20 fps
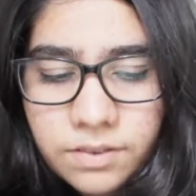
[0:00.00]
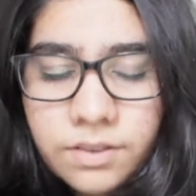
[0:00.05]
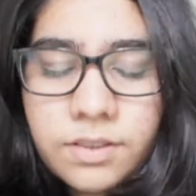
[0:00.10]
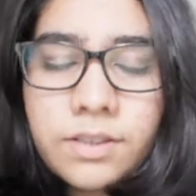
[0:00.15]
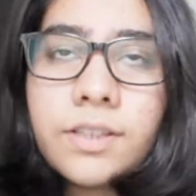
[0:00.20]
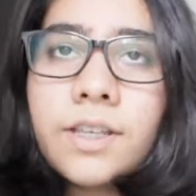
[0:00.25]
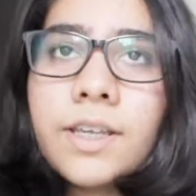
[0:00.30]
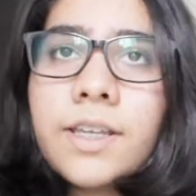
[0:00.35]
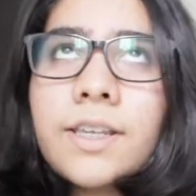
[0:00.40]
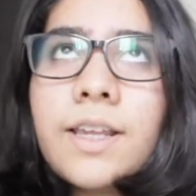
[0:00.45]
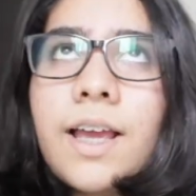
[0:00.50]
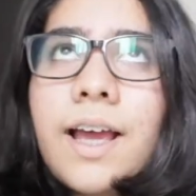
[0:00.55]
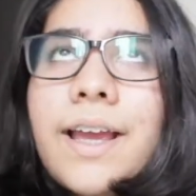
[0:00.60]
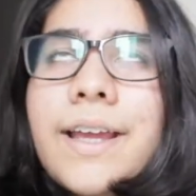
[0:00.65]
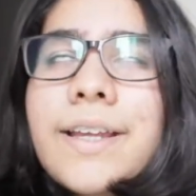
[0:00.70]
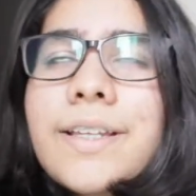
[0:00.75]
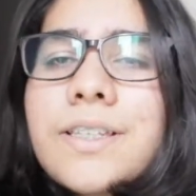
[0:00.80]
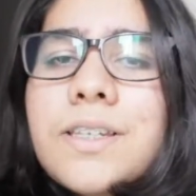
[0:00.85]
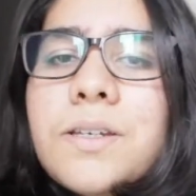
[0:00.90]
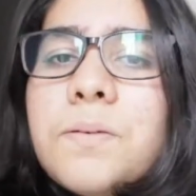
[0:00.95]
Then
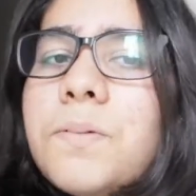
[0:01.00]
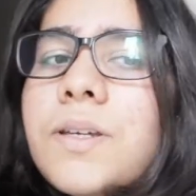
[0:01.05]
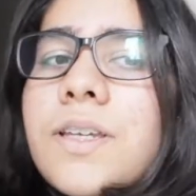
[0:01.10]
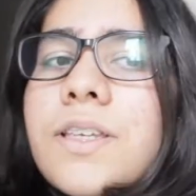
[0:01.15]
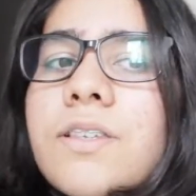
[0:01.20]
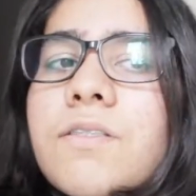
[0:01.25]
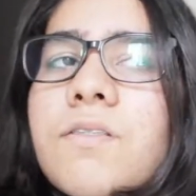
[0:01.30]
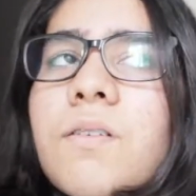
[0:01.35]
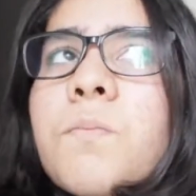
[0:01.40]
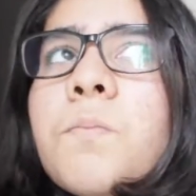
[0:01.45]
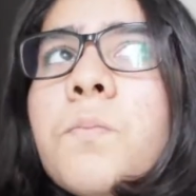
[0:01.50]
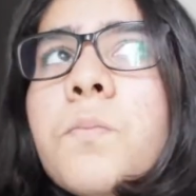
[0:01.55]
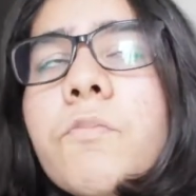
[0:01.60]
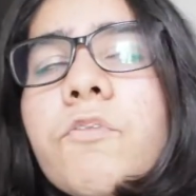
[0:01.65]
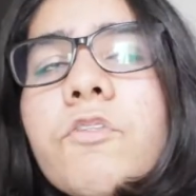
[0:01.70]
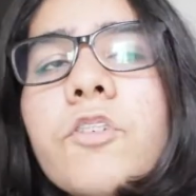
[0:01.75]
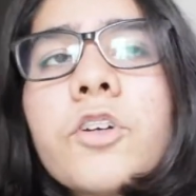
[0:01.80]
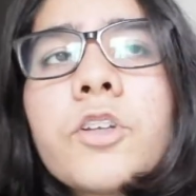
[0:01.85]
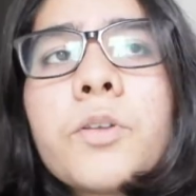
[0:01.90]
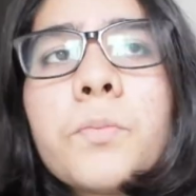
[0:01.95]

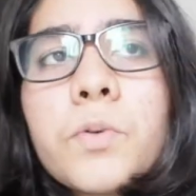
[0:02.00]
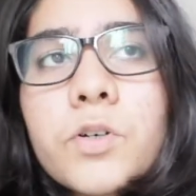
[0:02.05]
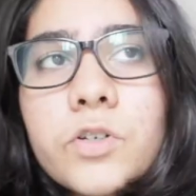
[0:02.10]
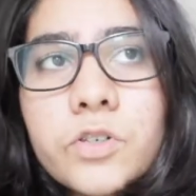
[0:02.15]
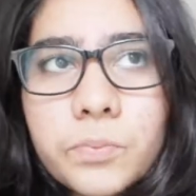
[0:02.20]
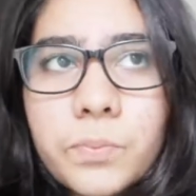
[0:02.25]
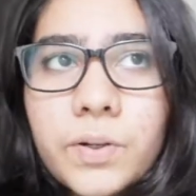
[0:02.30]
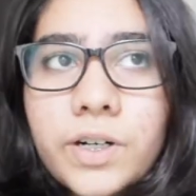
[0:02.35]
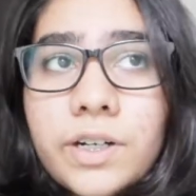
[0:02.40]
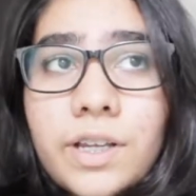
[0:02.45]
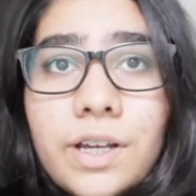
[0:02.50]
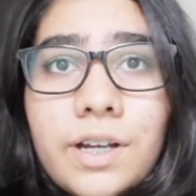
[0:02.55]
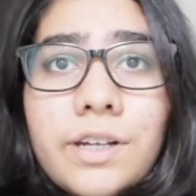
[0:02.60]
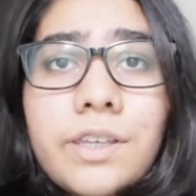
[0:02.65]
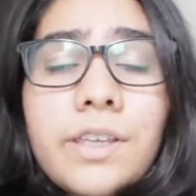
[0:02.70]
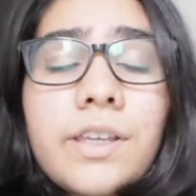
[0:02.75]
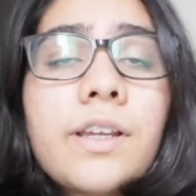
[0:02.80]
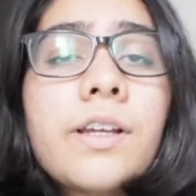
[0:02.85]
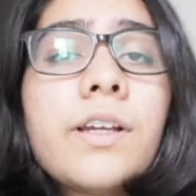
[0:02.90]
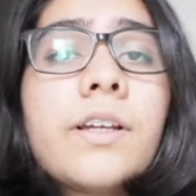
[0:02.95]
INTPs, for the most part, I
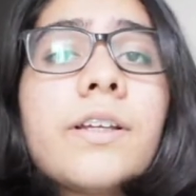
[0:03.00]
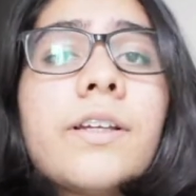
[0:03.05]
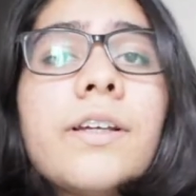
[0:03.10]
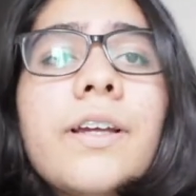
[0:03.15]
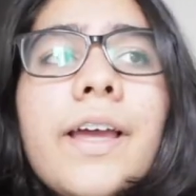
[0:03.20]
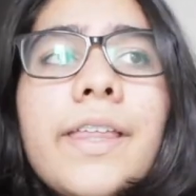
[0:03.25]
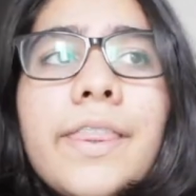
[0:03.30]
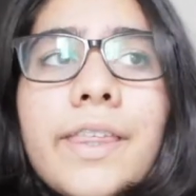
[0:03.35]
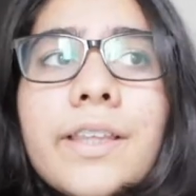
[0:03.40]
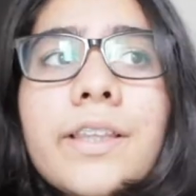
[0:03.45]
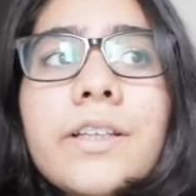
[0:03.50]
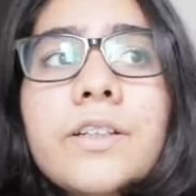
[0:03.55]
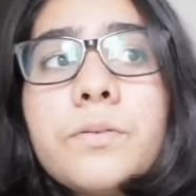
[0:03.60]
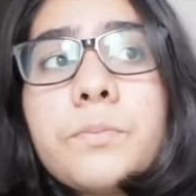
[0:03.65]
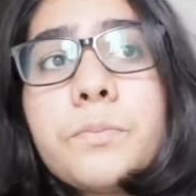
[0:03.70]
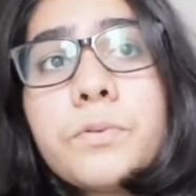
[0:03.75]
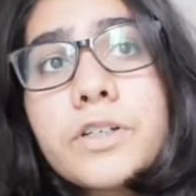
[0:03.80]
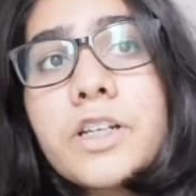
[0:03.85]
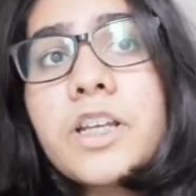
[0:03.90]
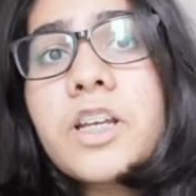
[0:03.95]
think
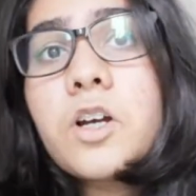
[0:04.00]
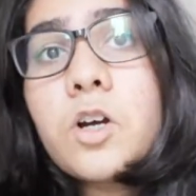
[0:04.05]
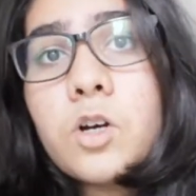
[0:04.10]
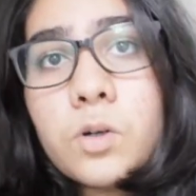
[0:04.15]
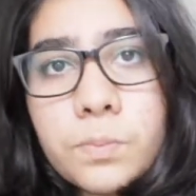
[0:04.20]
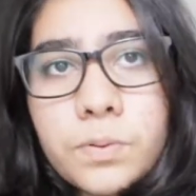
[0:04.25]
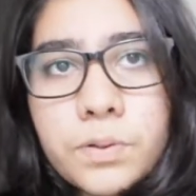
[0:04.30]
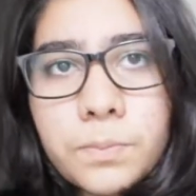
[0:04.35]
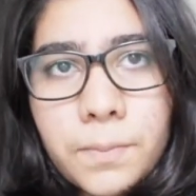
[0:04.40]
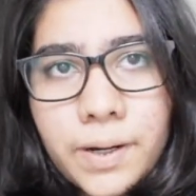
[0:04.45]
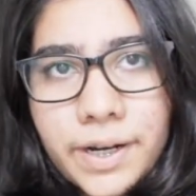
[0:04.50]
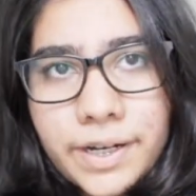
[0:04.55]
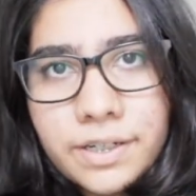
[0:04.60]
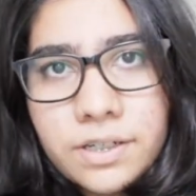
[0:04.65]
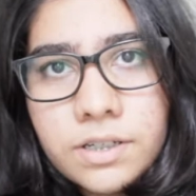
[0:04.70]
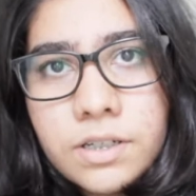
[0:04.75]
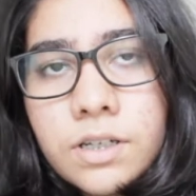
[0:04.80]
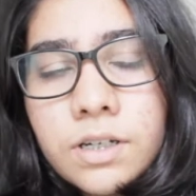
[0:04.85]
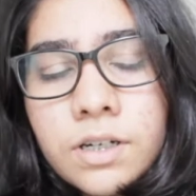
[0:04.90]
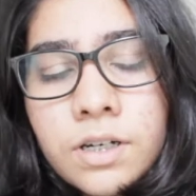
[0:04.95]
they're pretty
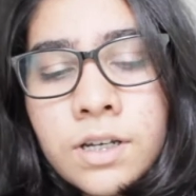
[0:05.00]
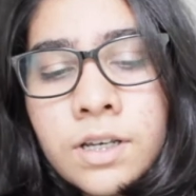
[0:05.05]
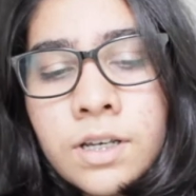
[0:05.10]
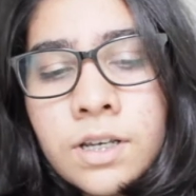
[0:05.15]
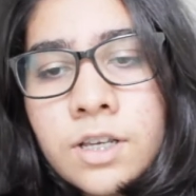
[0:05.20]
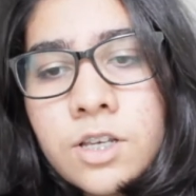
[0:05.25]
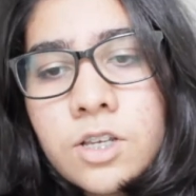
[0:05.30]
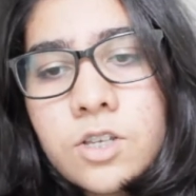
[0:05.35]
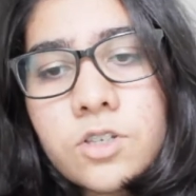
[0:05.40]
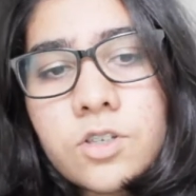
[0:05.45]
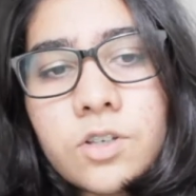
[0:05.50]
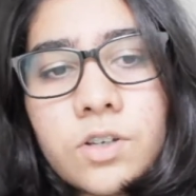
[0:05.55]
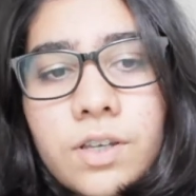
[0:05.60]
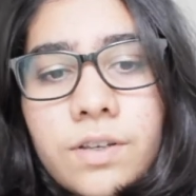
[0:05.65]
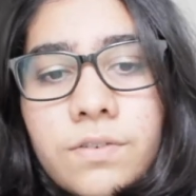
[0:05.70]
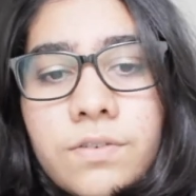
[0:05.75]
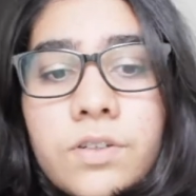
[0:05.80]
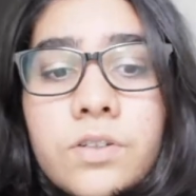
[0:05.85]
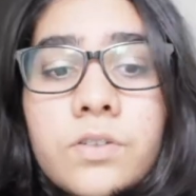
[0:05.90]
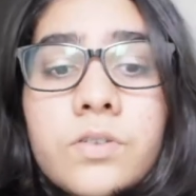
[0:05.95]
open-minded. So
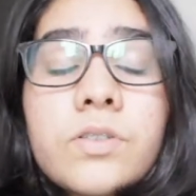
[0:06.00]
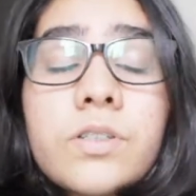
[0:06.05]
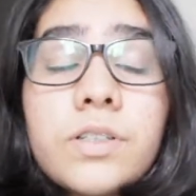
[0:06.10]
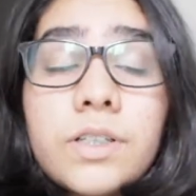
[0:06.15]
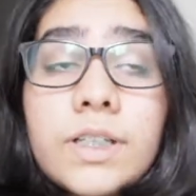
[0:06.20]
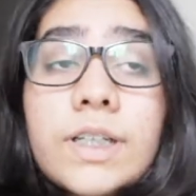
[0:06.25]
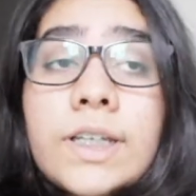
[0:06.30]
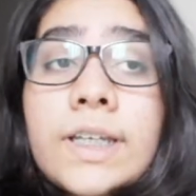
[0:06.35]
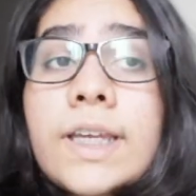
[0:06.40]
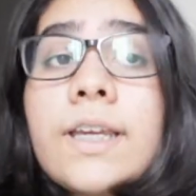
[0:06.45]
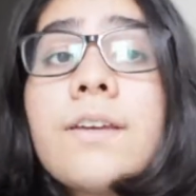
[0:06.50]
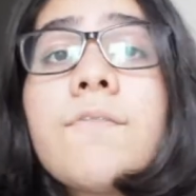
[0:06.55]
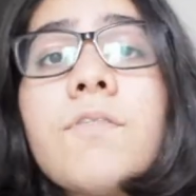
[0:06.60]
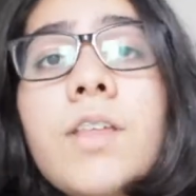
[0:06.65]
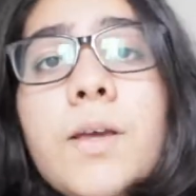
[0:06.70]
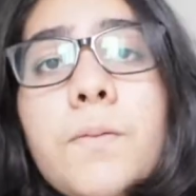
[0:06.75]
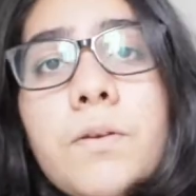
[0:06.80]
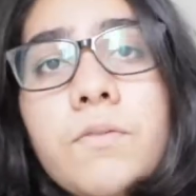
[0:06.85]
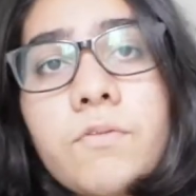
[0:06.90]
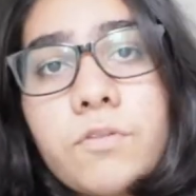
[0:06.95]
if you give
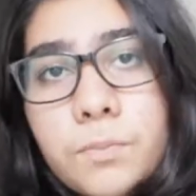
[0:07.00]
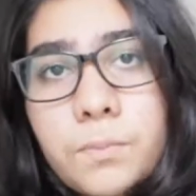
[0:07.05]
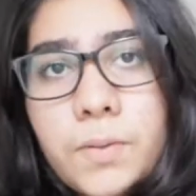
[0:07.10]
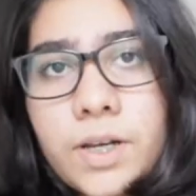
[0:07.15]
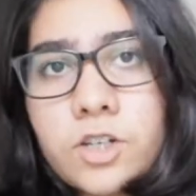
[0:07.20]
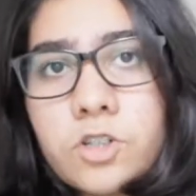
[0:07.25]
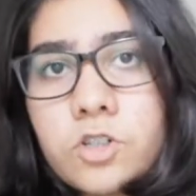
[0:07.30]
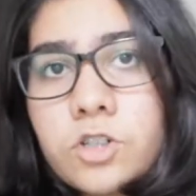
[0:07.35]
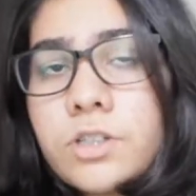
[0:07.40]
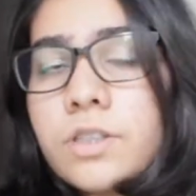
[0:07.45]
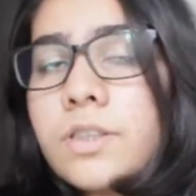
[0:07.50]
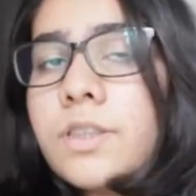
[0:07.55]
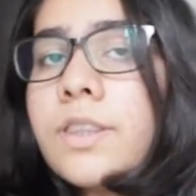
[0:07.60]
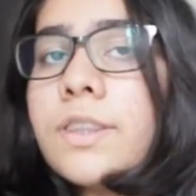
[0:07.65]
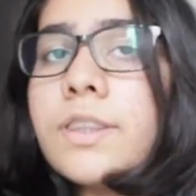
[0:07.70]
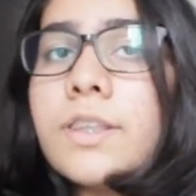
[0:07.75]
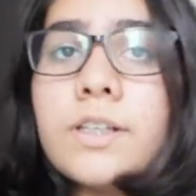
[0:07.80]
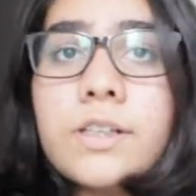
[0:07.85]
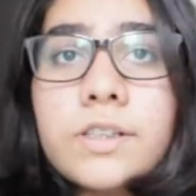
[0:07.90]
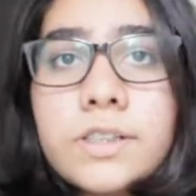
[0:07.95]
them information,
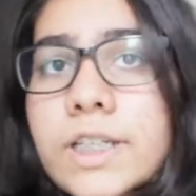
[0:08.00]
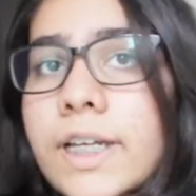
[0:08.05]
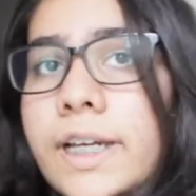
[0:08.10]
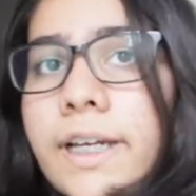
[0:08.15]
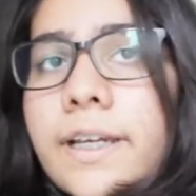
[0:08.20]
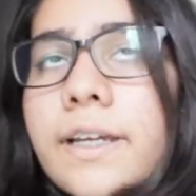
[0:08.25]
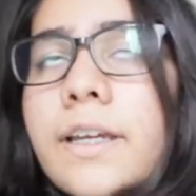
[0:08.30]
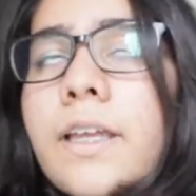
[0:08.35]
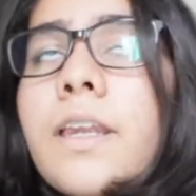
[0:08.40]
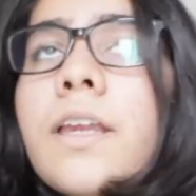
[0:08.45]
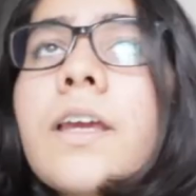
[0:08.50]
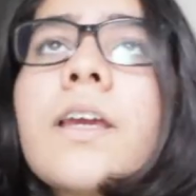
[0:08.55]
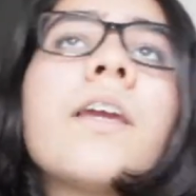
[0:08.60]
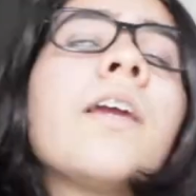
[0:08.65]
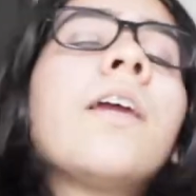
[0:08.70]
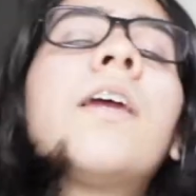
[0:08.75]
they'll take it,